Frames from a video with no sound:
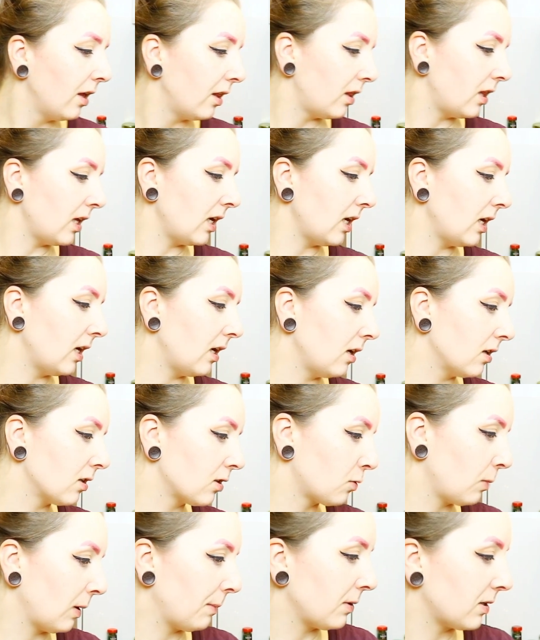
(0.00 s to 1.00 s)
the
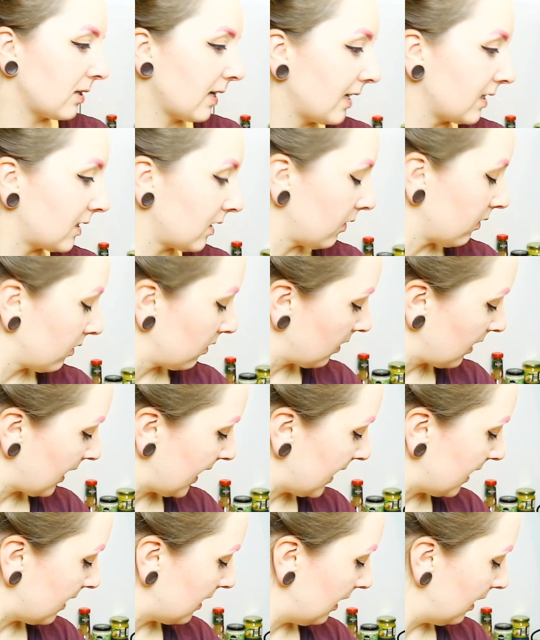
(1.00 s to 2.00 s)
sweet potato
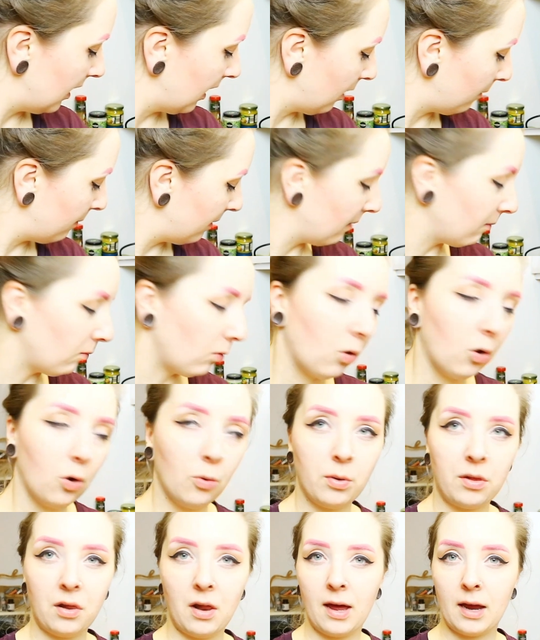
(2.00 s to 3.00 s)
croquette a little bit more
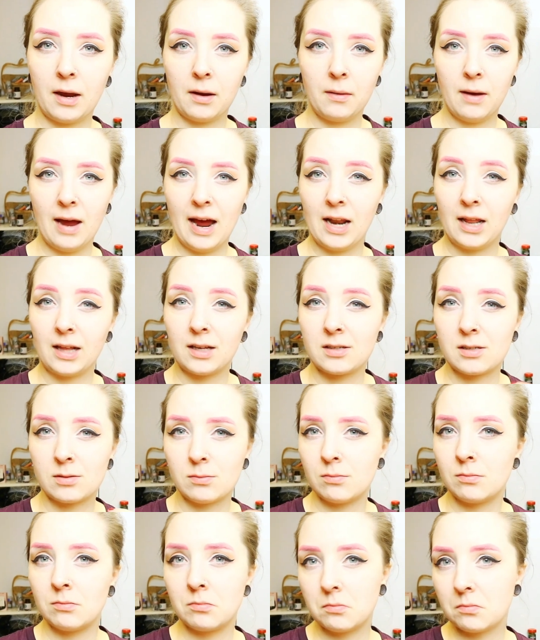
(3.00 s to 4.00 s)
with like adding
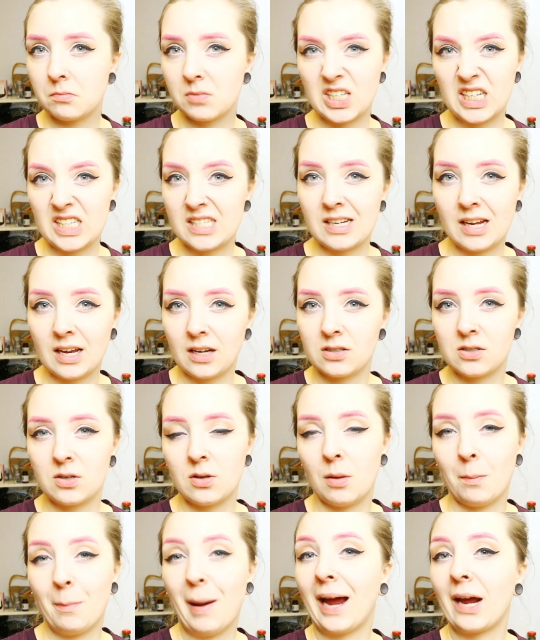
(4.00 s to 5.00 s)
some seasoning to
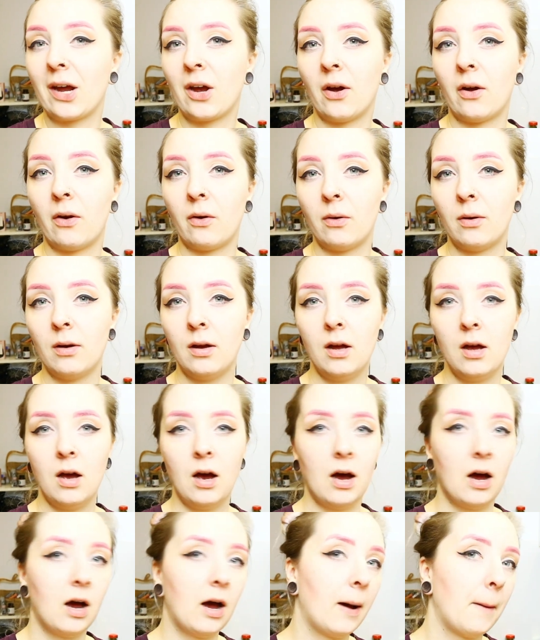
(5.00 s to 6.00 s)
the panko
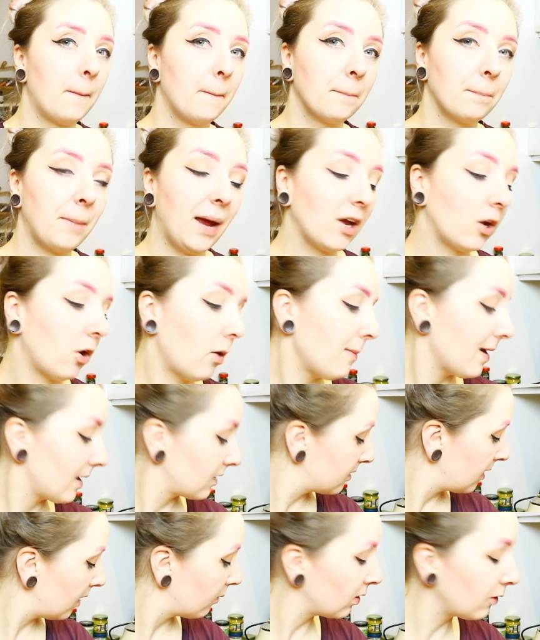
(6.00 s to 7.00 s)

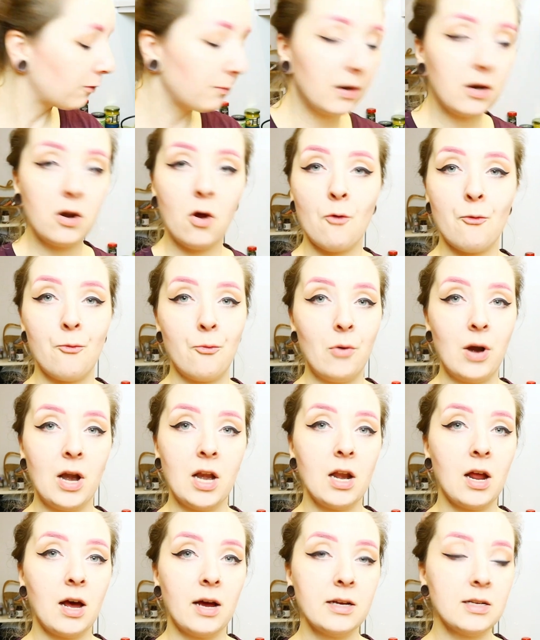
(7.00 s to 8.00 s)
mix. That would have been
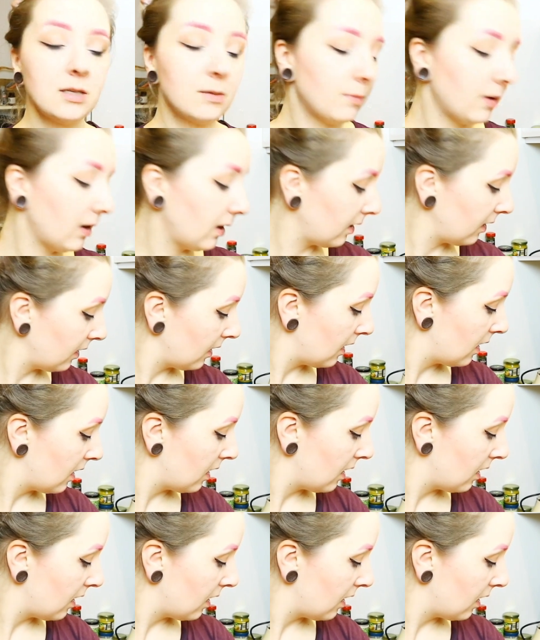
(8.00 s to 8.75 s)
really nice, but